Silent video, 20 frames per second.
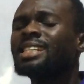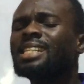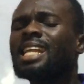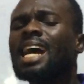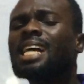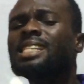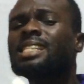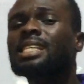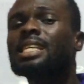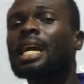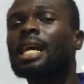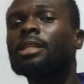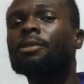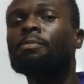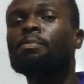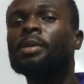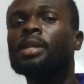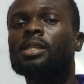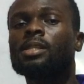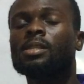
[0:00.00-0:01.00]
that
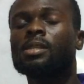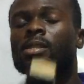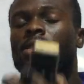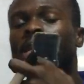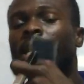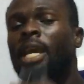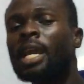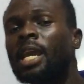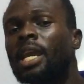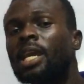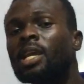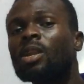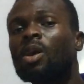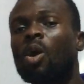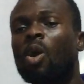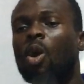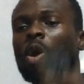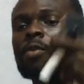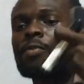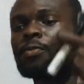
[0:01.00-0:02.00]
can be
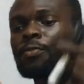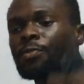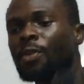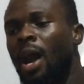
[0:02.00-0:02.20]
seen or